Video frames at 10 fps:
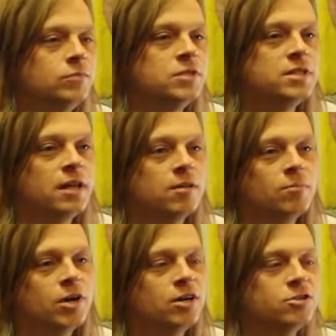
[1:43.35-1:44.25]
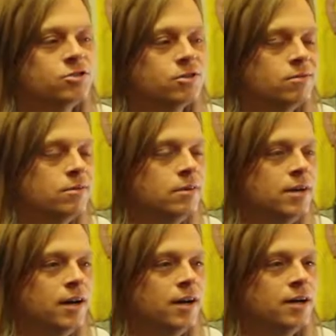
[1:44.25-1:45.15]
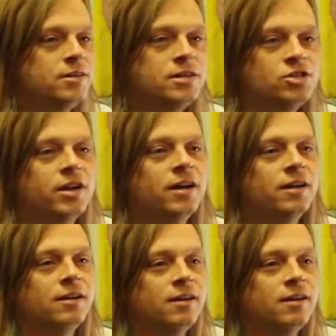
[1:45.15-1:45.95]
selling merch and DJing.